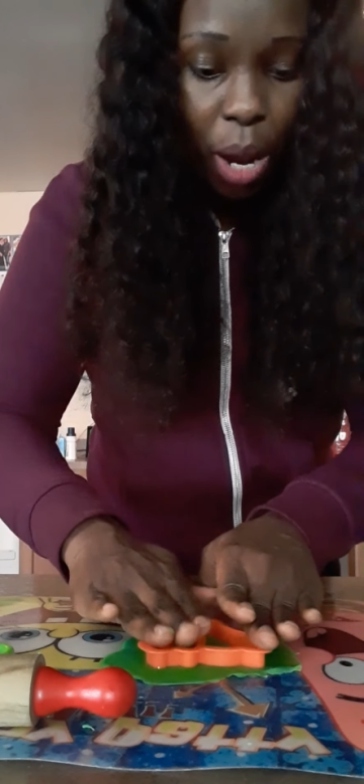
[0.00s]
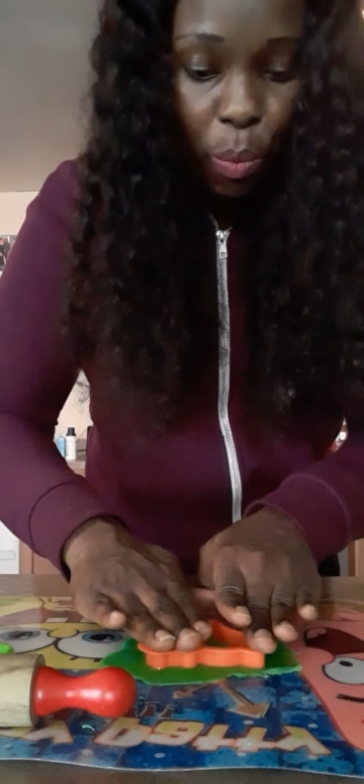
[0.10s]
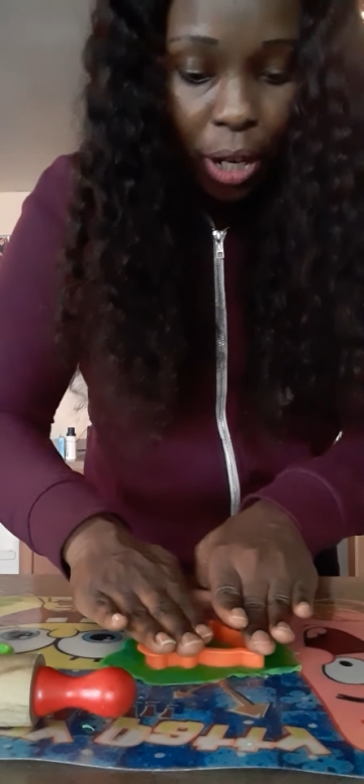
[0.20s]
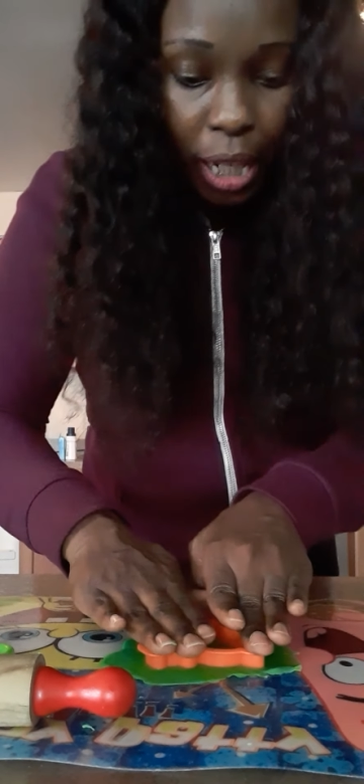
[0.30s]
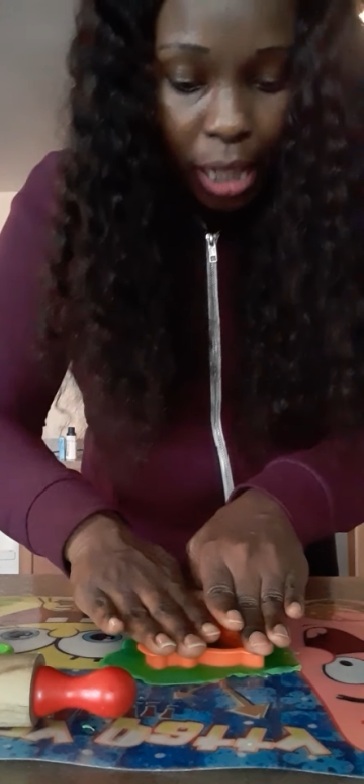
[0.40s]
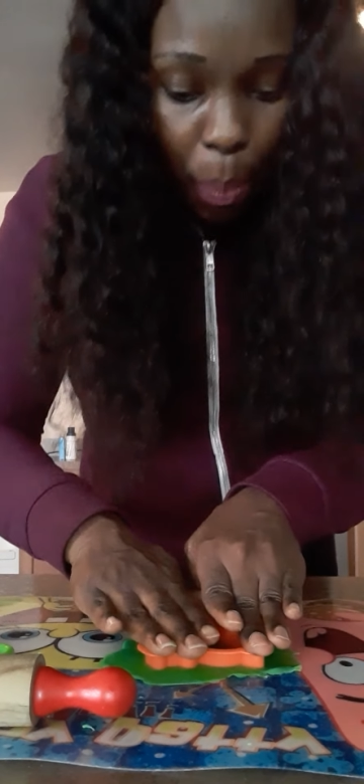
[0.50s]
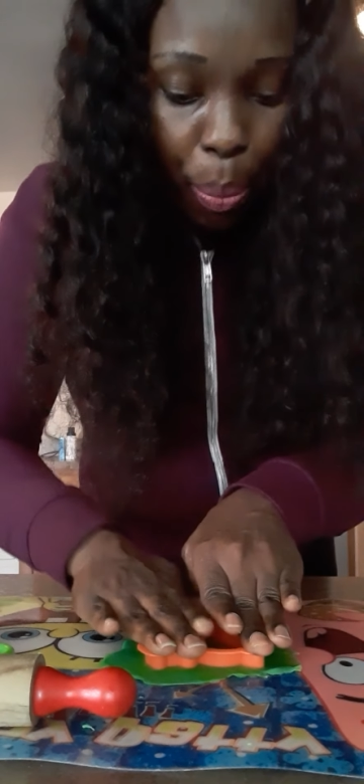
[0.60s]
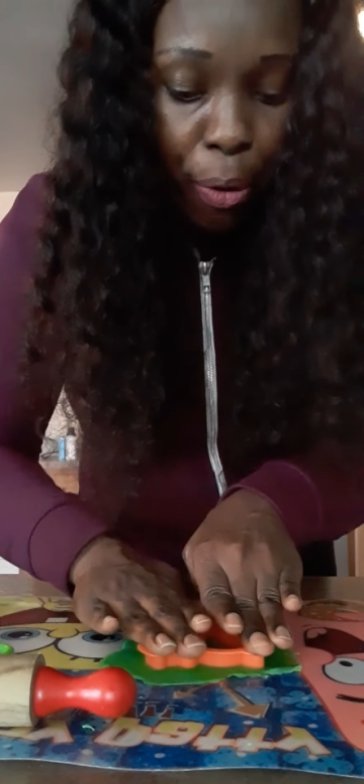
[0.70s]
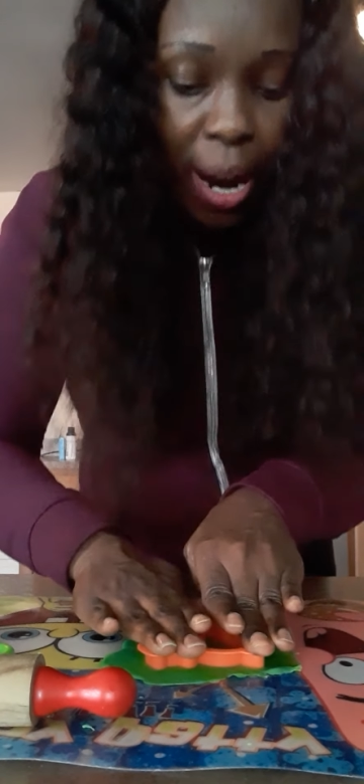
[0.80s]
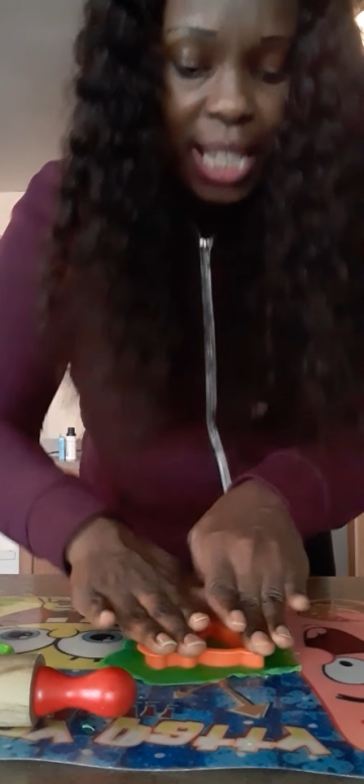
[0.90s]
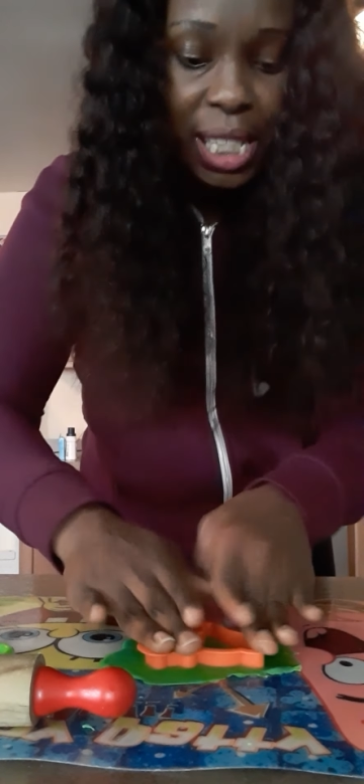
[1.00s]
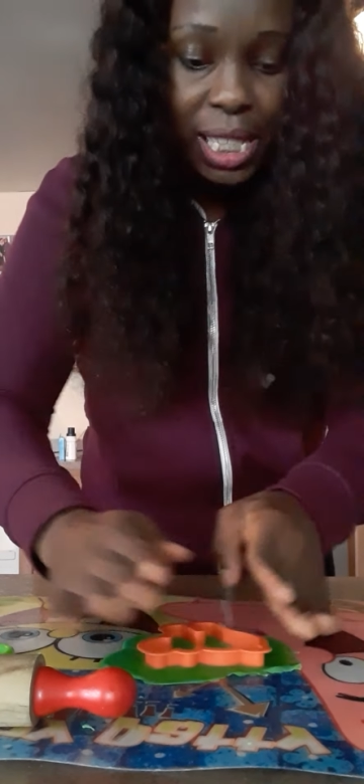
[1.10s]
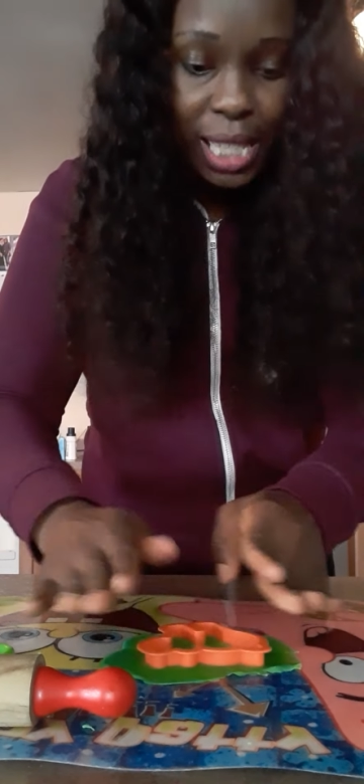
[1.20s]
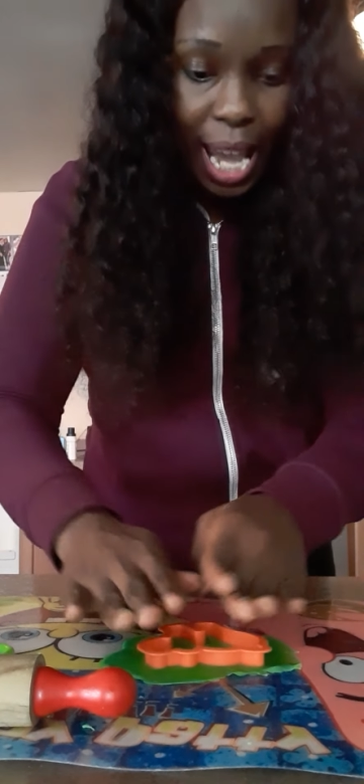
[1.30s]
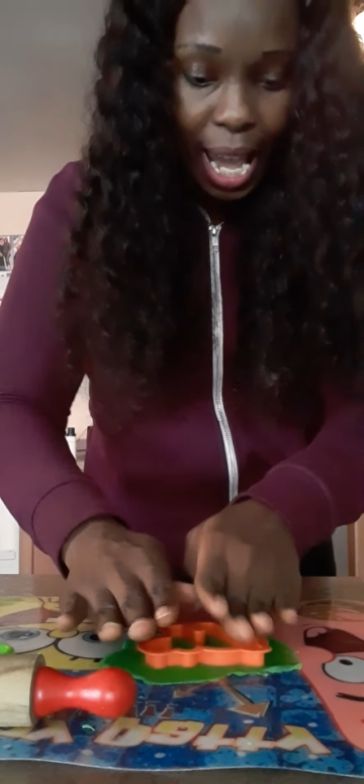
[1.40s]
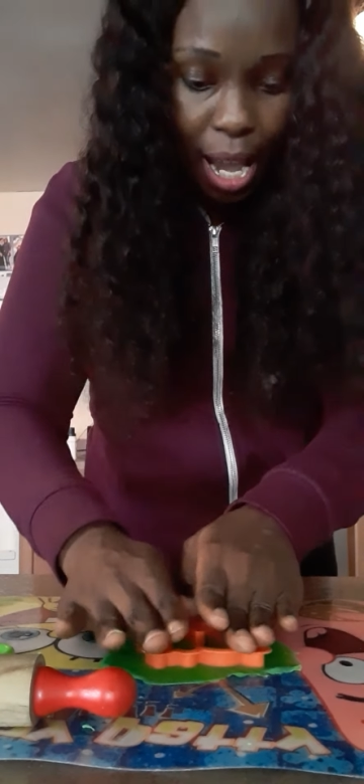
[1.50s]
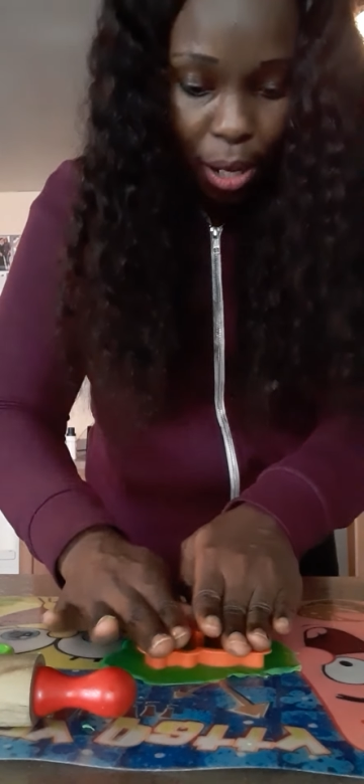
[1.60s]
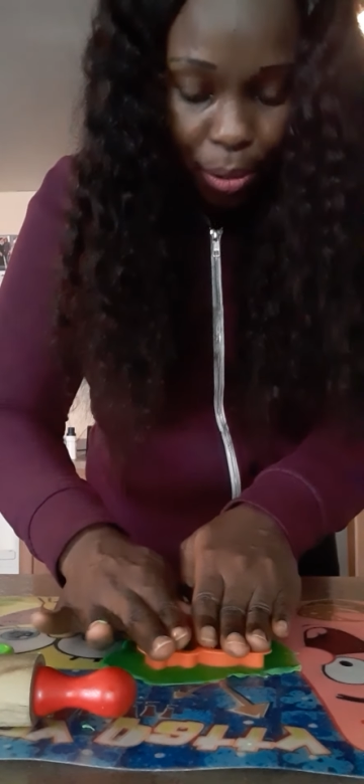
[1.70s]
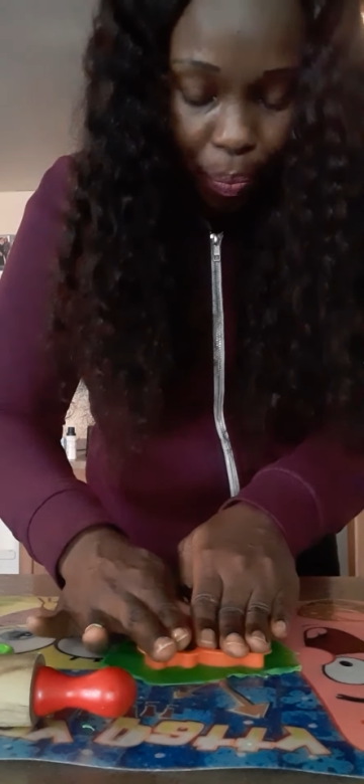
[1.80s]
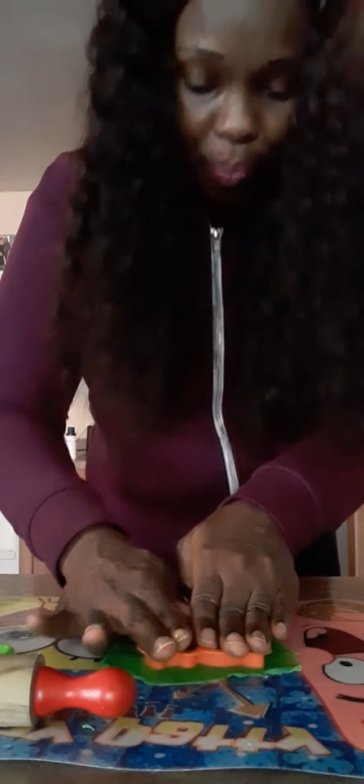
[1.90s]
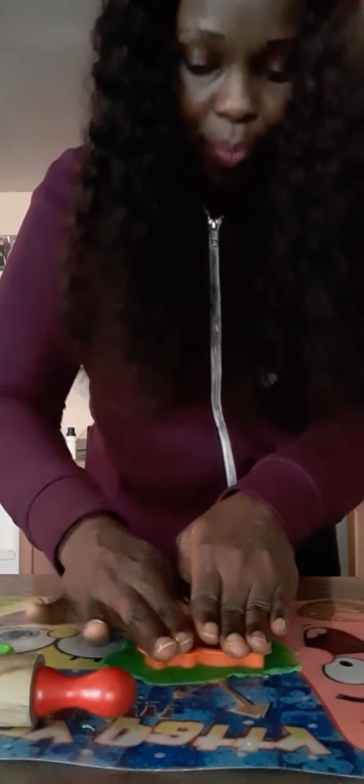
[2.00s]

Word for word: and we're gonna press down,